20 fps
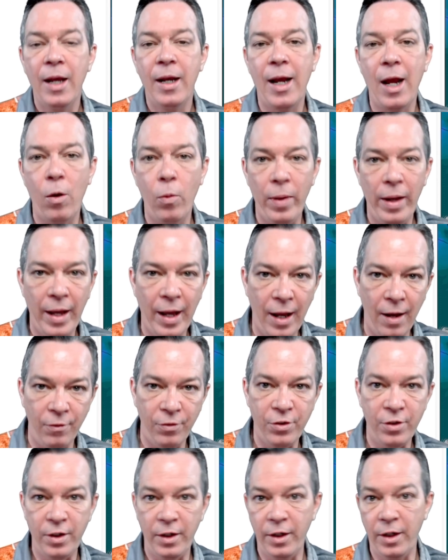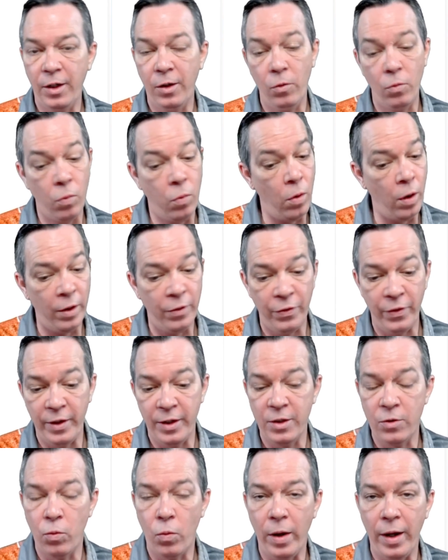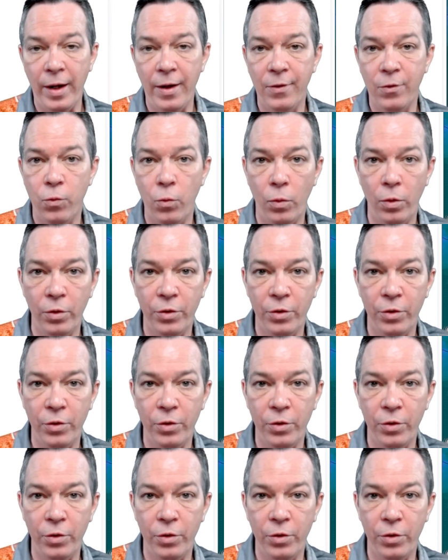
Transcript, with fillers: Now, we have seen what these waves will